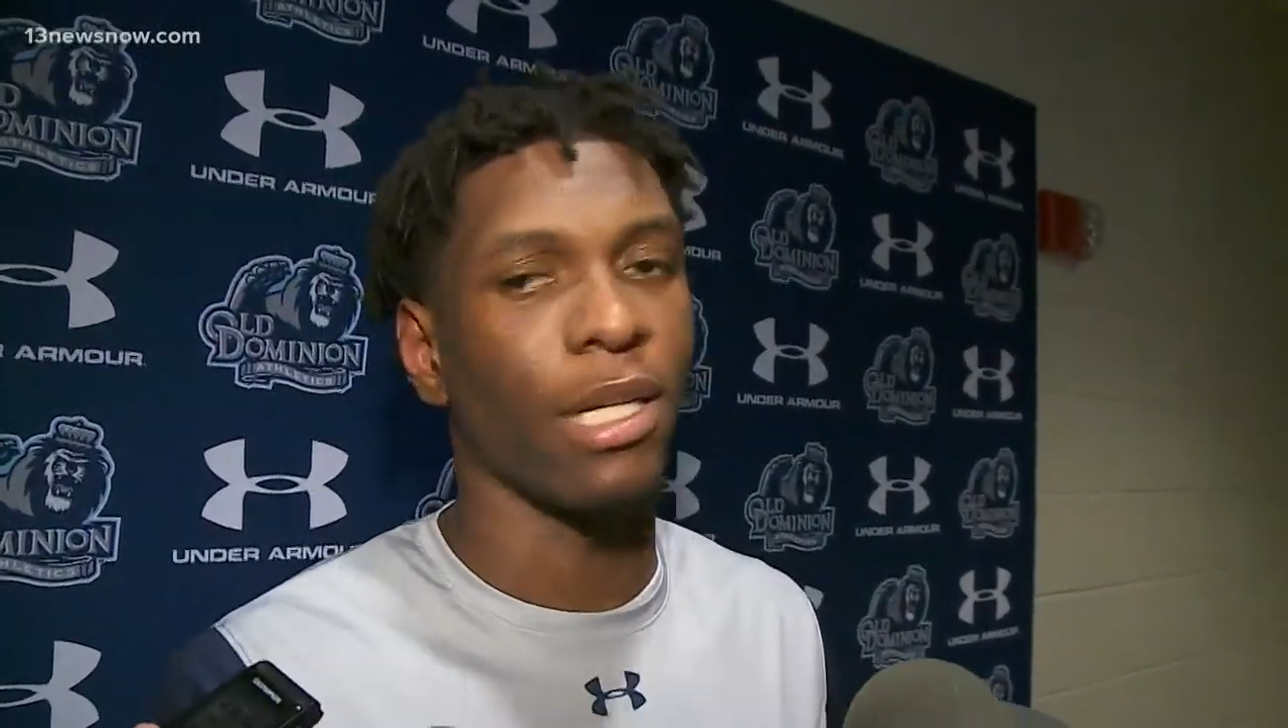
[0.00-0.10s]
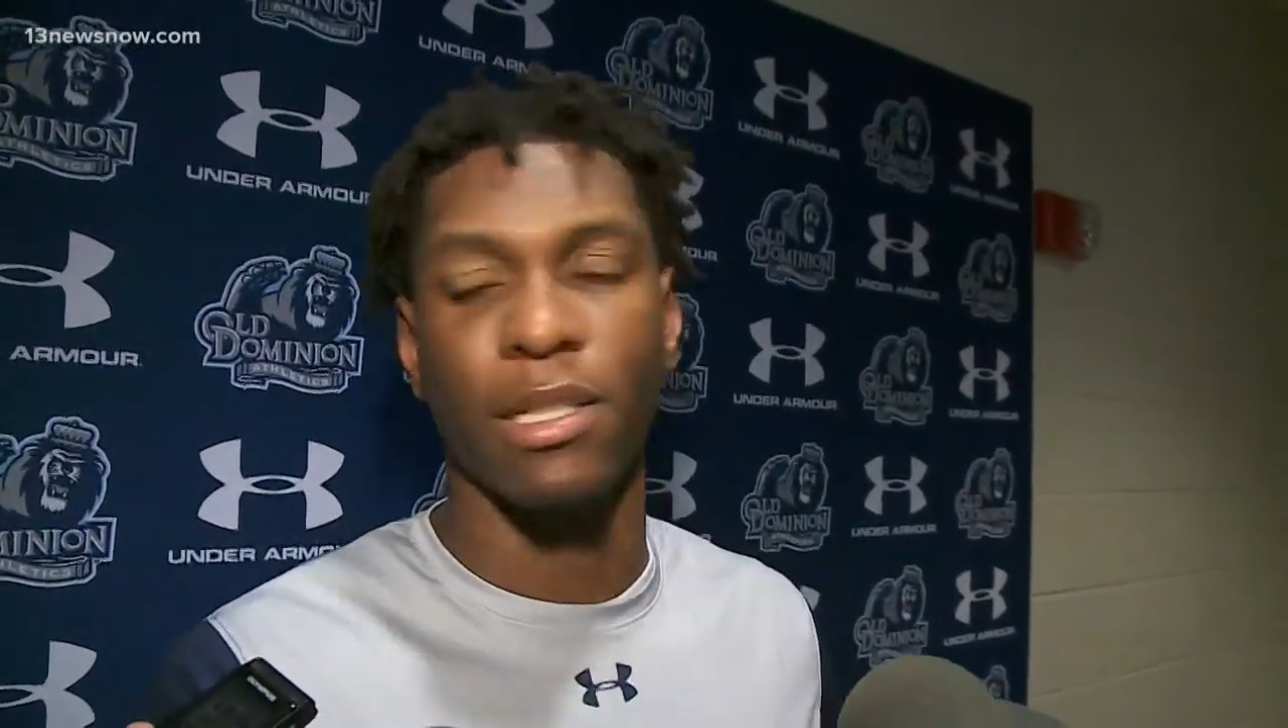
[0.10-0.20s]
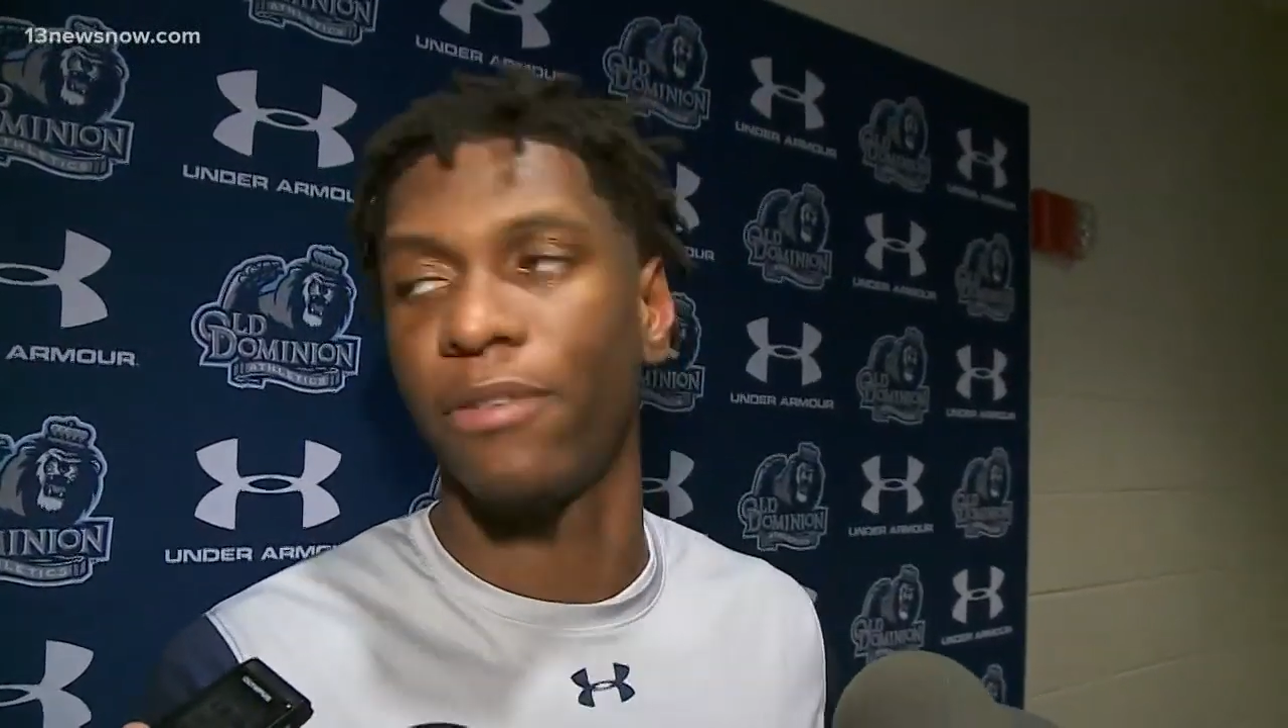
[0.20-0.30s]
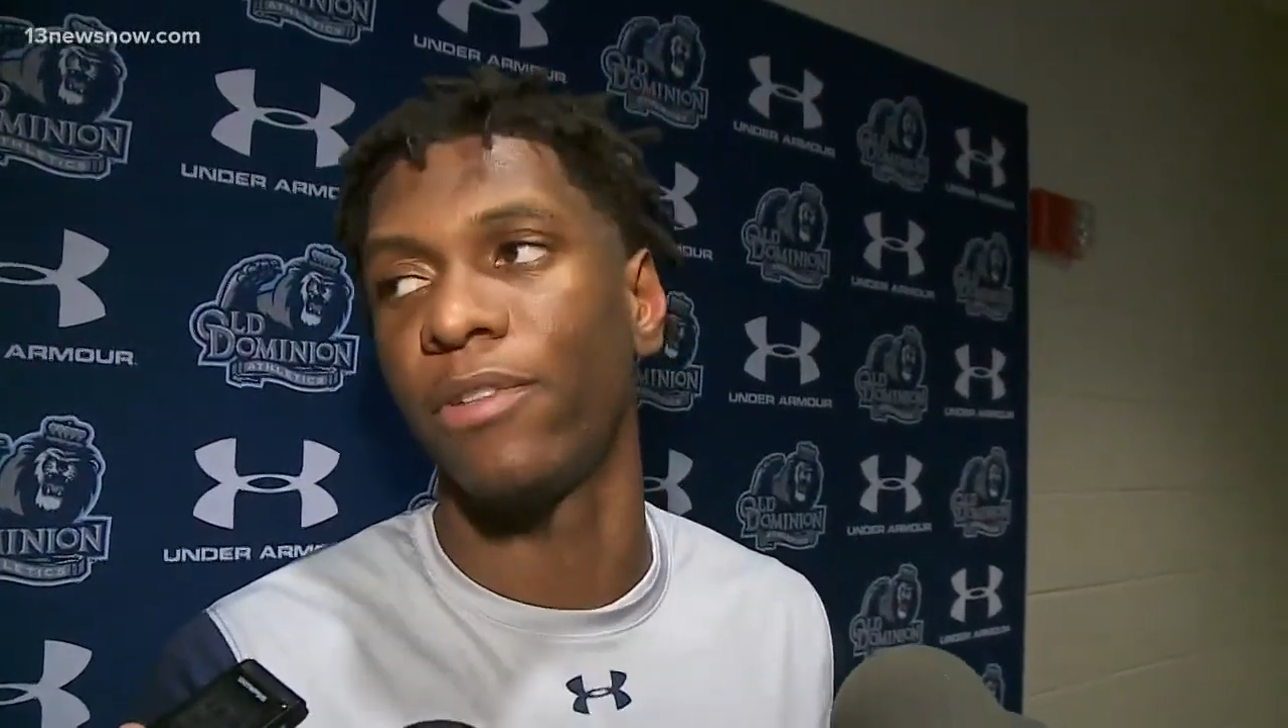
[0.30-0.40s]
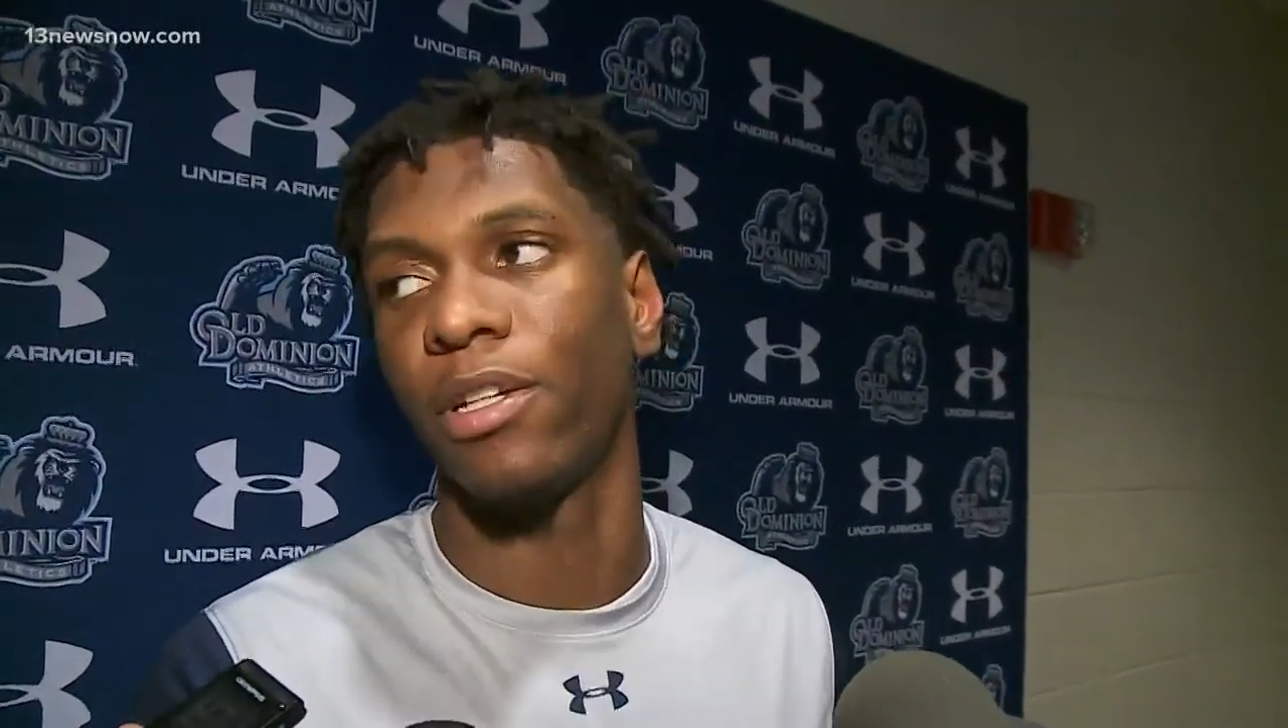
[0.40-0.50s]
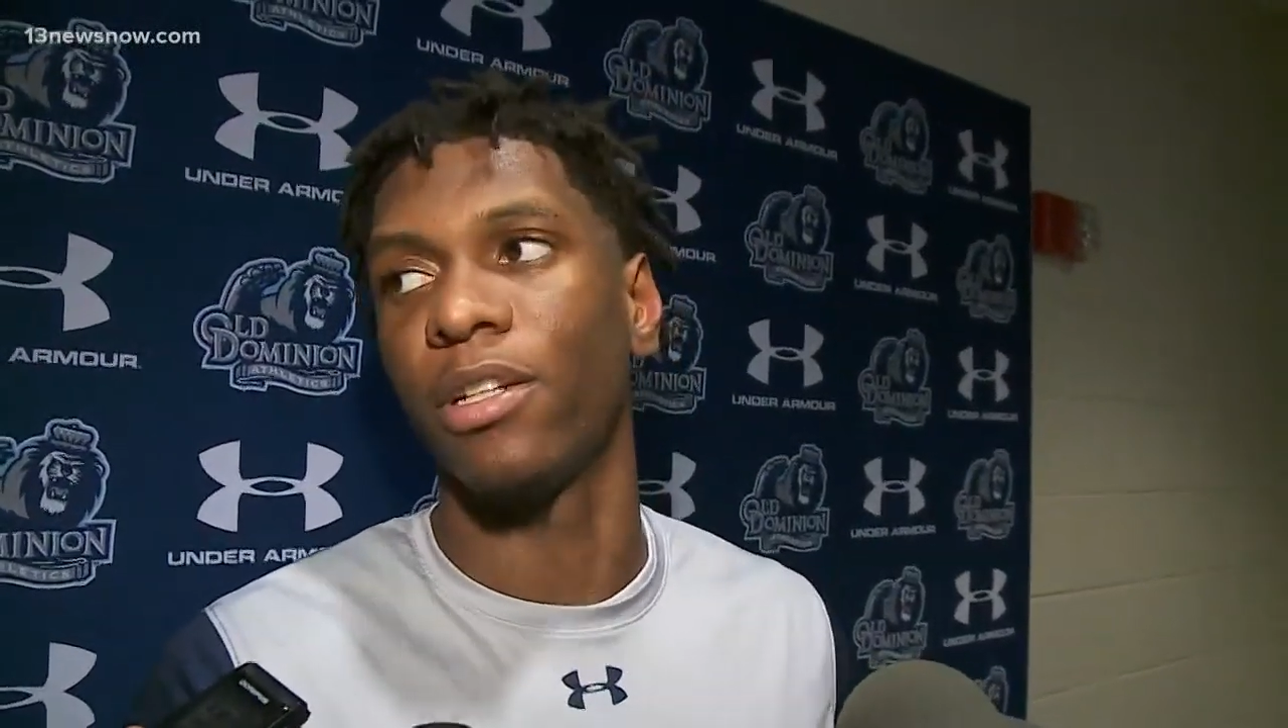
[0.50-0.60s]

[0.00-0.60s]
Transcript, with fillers: That definitely